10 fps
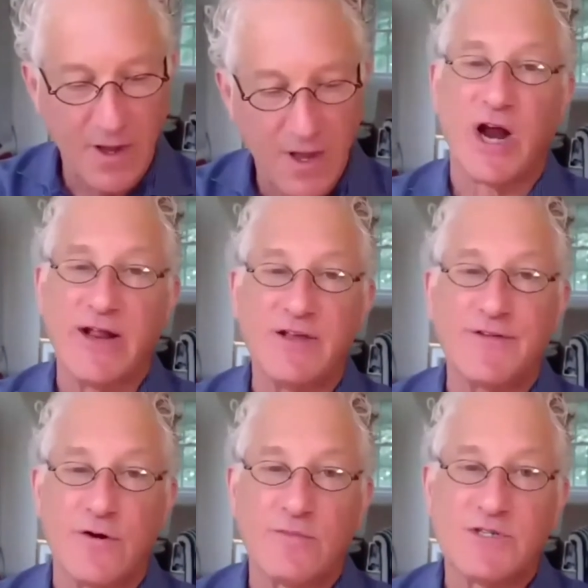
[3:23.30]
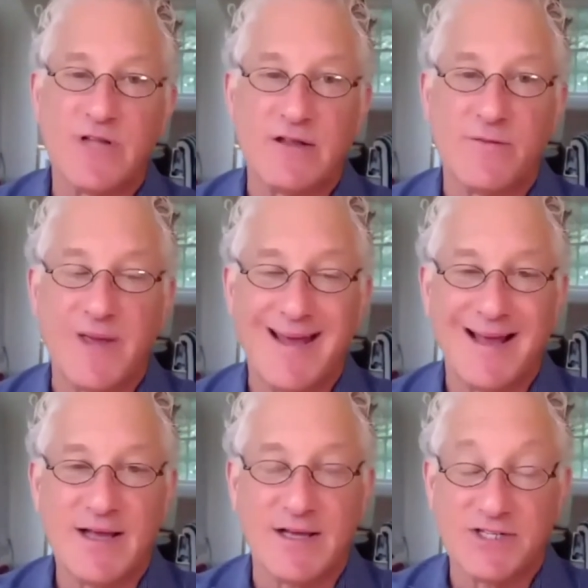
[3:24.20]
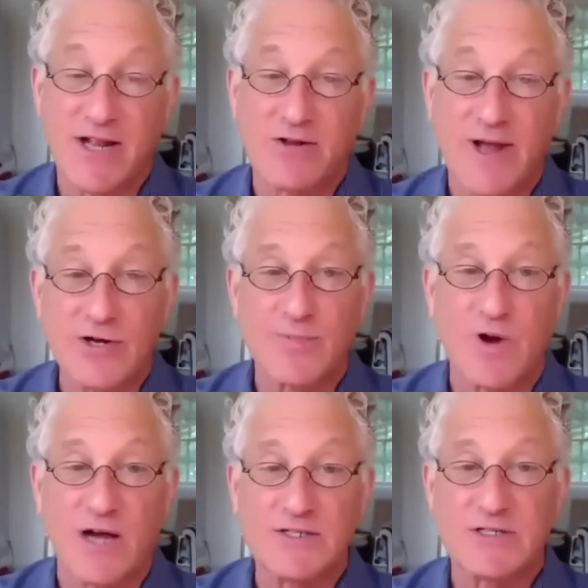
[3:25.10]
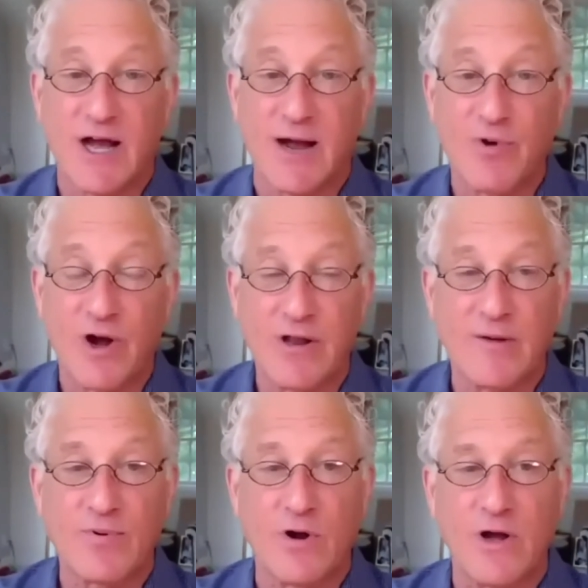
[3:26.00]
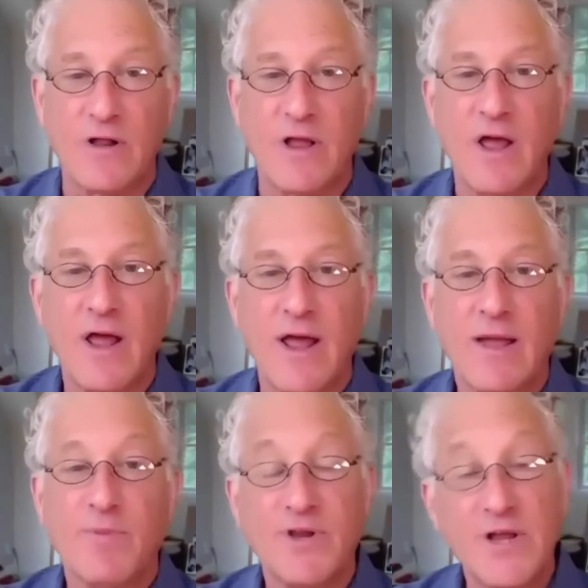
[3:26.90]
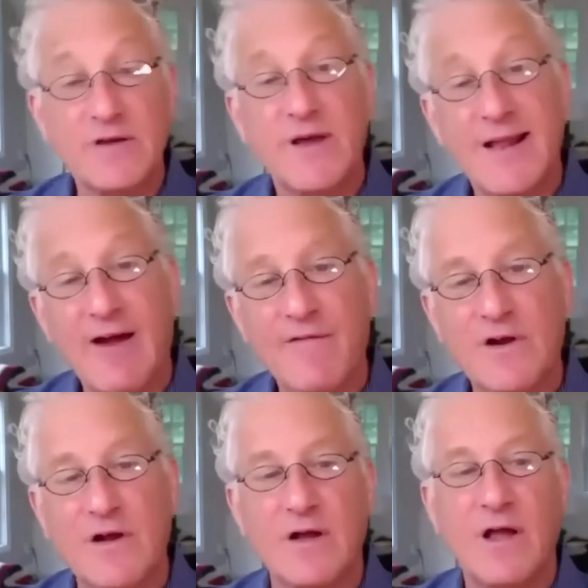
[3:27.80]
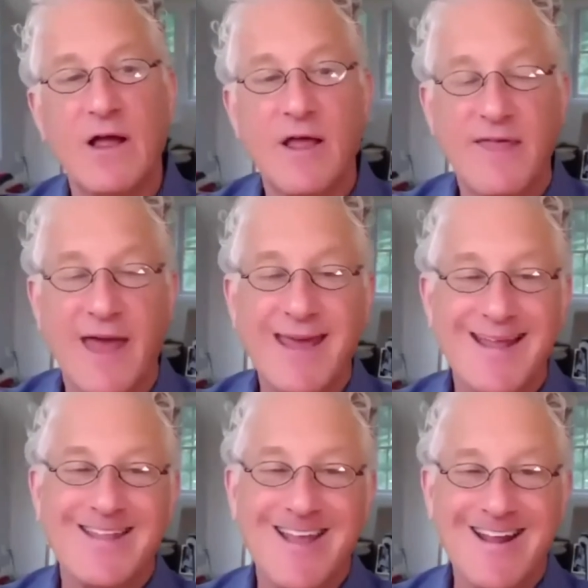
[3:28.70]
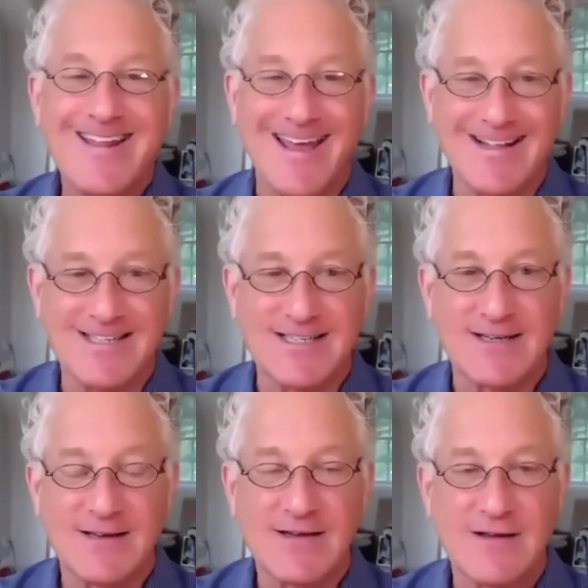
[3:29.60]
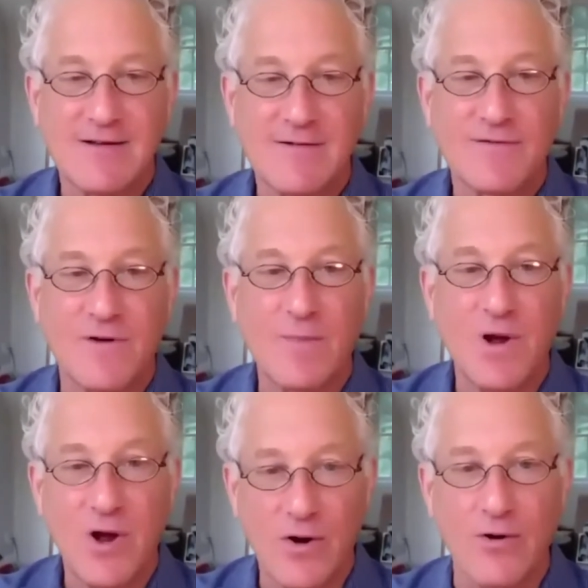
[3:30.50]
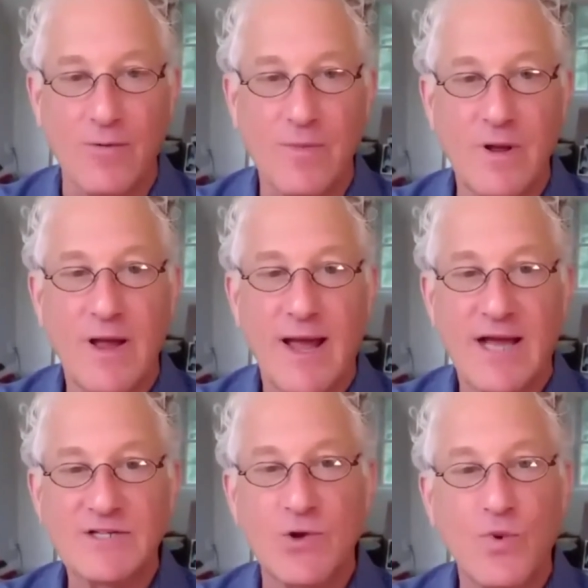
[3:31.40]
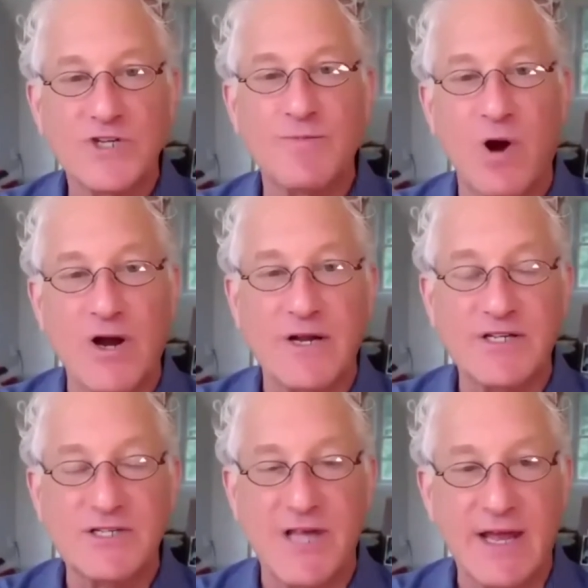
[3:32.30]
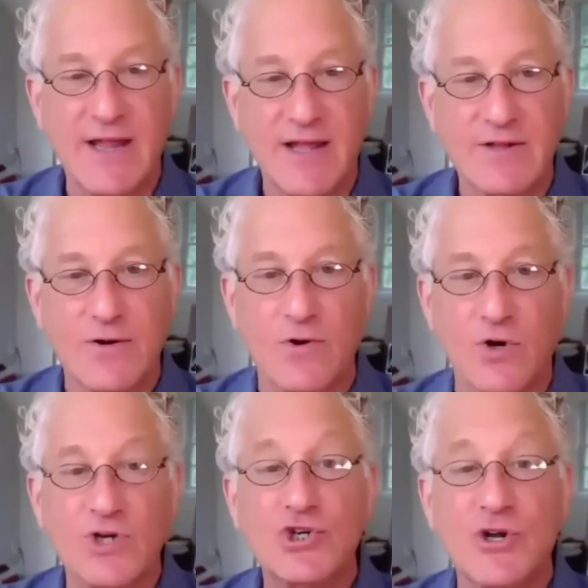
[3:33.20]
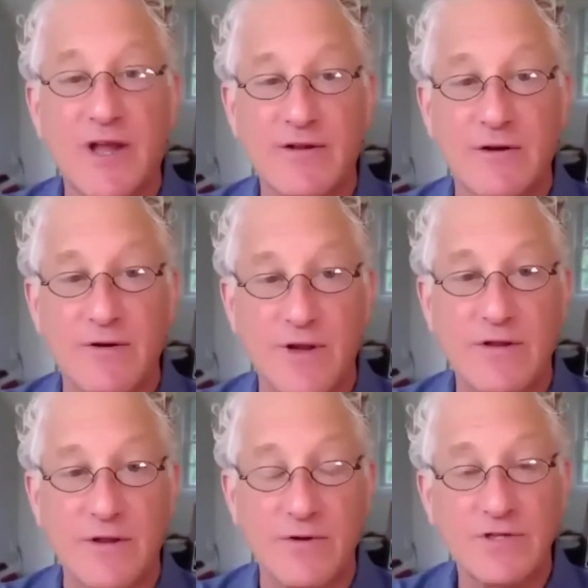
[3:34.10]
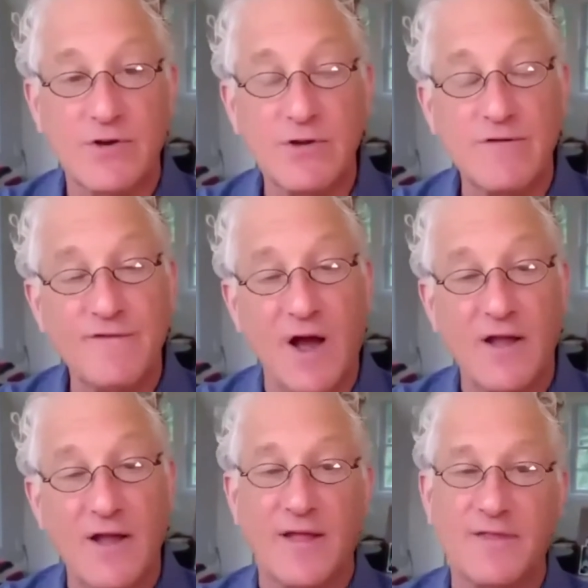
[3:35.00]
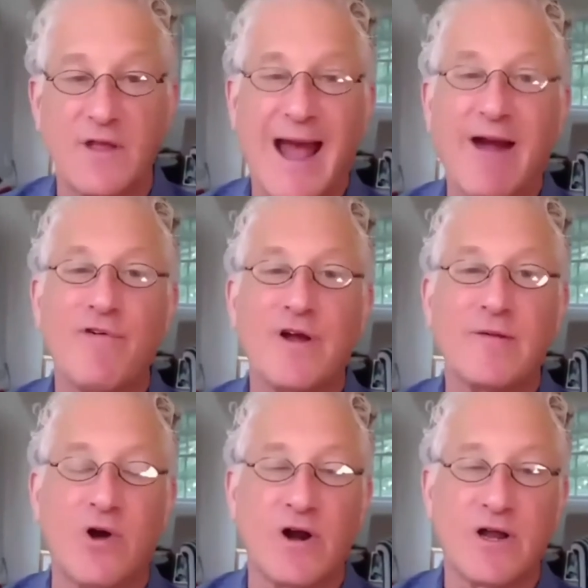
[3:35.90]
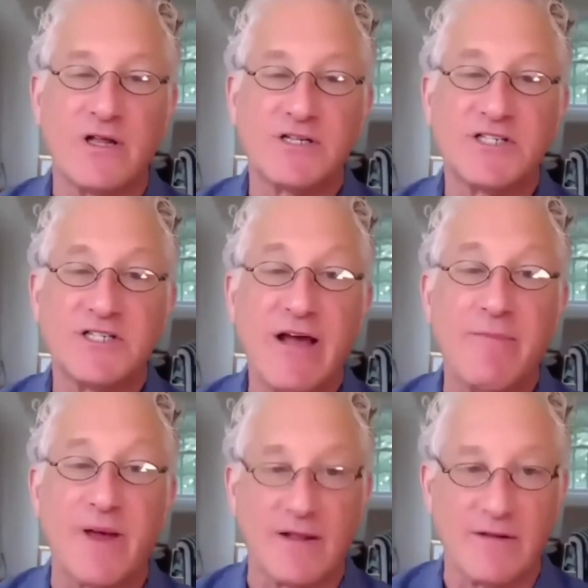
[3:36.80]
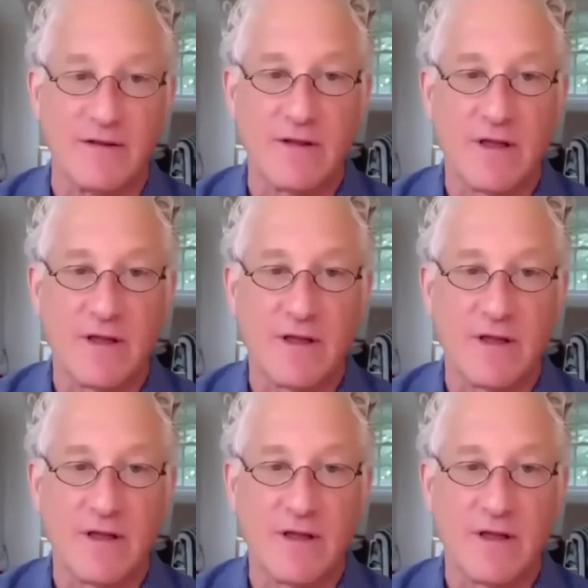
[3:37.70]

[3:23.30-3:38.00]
Chinese firms tend to be state-owned enterprises operating abroad, particularly in Africa. They get dictates from home as to which markets they can enter or should enter into. And so you find that the African market is segmented.